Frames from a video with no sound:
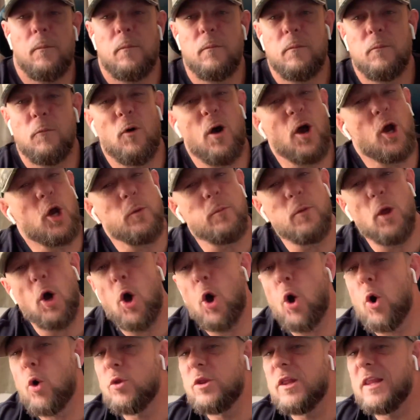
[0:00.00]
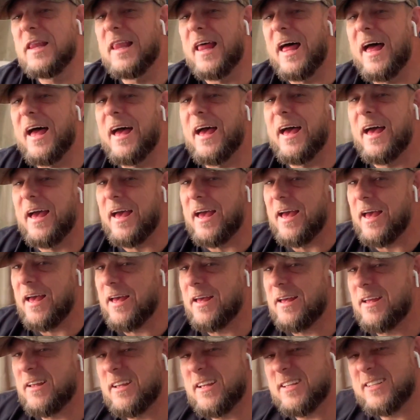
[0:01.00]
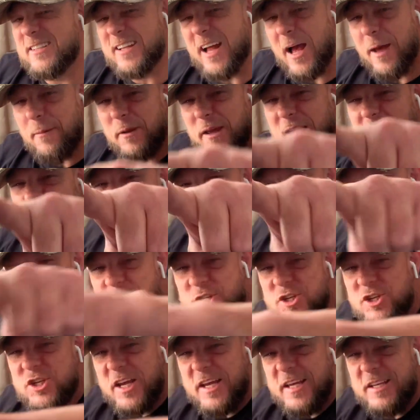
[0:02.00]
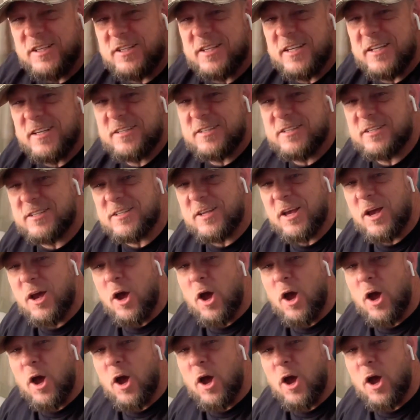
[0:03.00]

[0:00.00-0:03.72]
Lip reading: Welcome to Hold the Line. It's time to keep it Jesus.